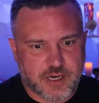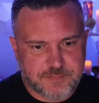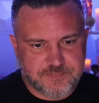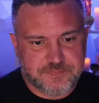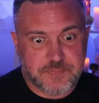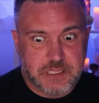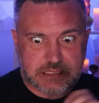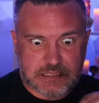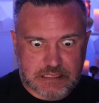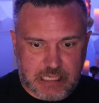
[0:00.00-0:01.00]
Okay.
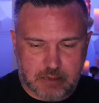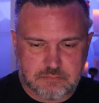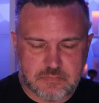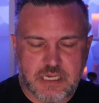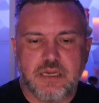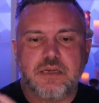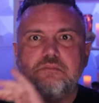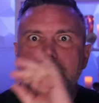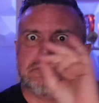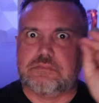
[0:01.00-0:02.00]
So
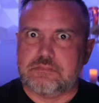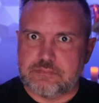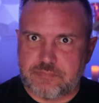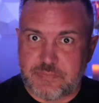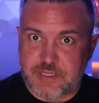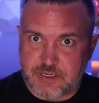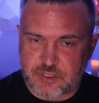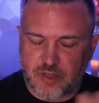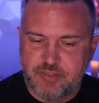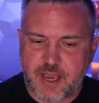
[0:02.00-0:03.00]

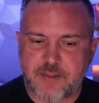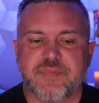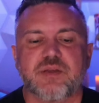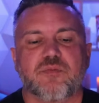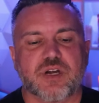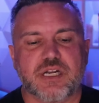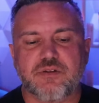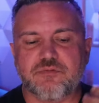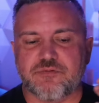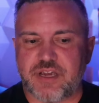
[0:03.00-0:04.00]
there's all that. And we're
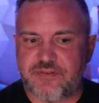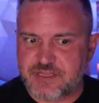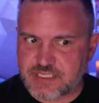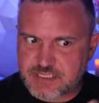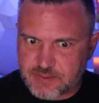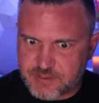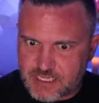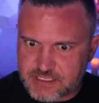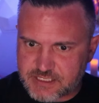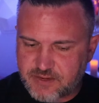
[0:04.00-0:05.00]
going to revisit some
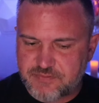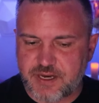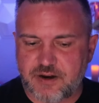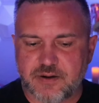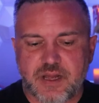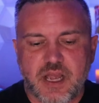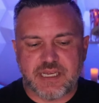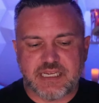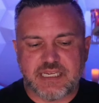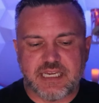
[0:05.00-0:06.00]
of that stuff there.
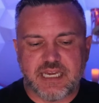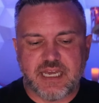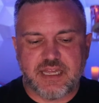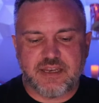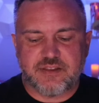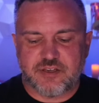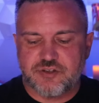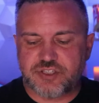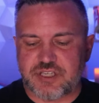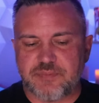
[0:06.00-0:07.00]
But again,
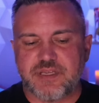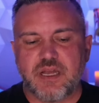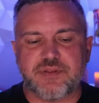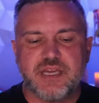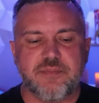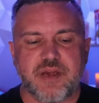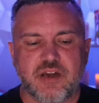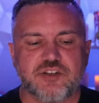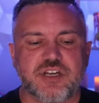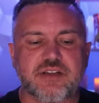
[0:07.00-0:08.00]
there's something up with that
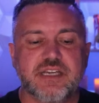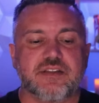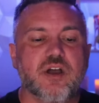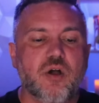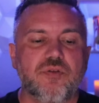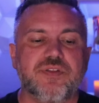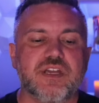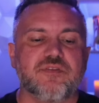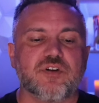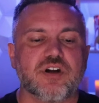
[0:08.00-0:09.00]
marriage. Now, again, the whole
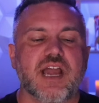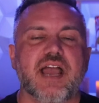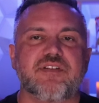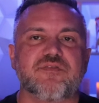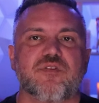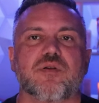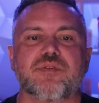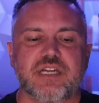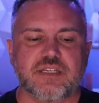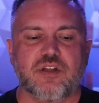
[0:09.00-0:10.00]
thing of her having
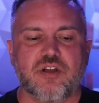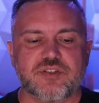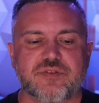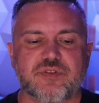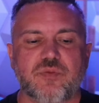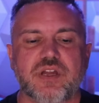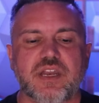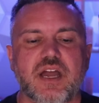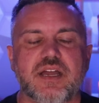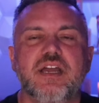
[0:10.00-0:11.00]
former in-laws over and
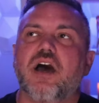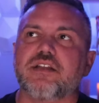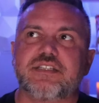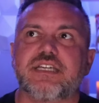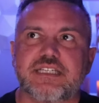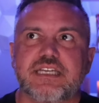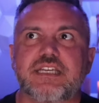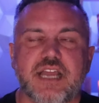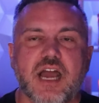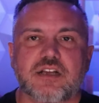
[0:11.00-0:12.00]
whatnot honestly
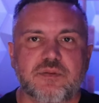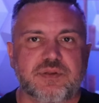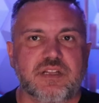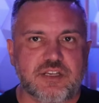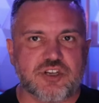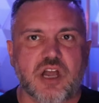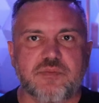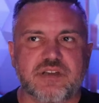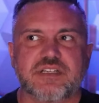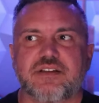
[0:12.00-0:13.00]
did not completely
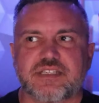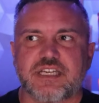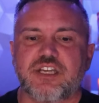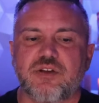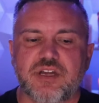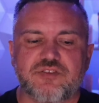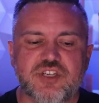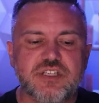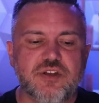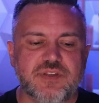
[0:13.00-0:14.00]
shock me because I was like, you know what? If
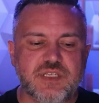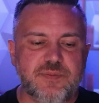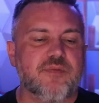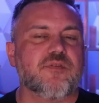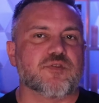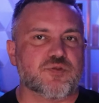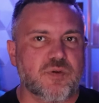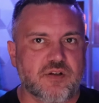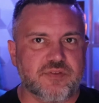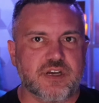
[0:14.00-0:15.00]
she's known these people for
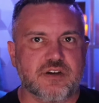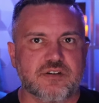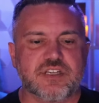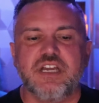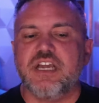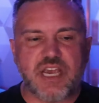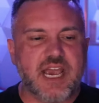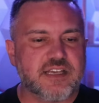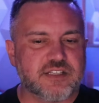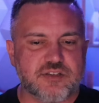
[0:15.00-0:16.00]
12 years, she
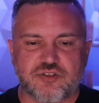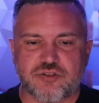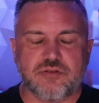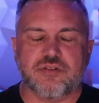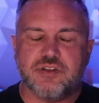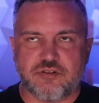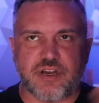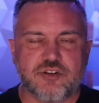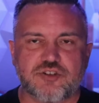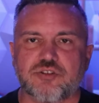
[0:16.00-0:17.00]
has their children, their
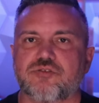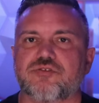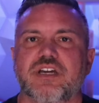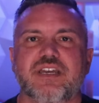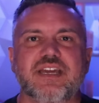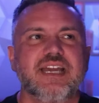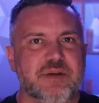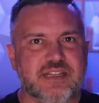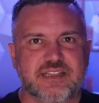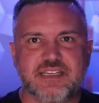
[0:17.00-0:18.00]
grandchildren. I
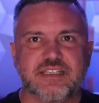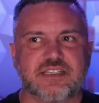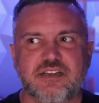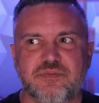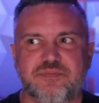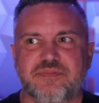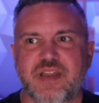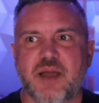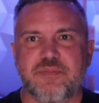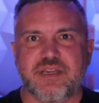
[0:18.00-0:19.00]
mean, this could
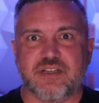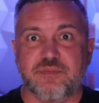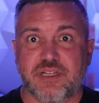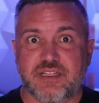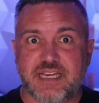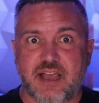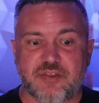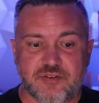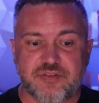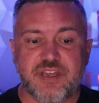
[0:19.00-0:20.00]
not be a completely
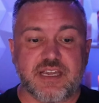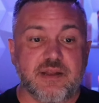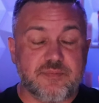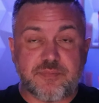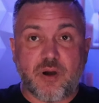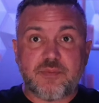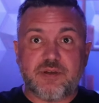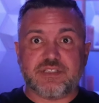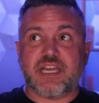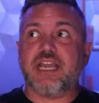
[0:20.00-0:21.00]
out there thing. And, and part of
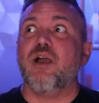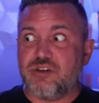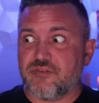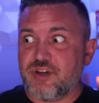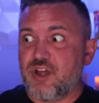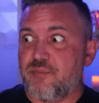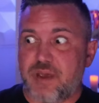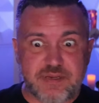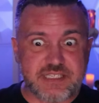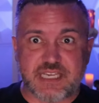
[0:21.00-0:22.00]
me was like, well, you never know.
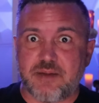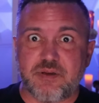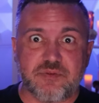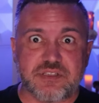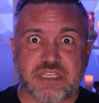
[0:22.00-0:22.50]
Maybe Simon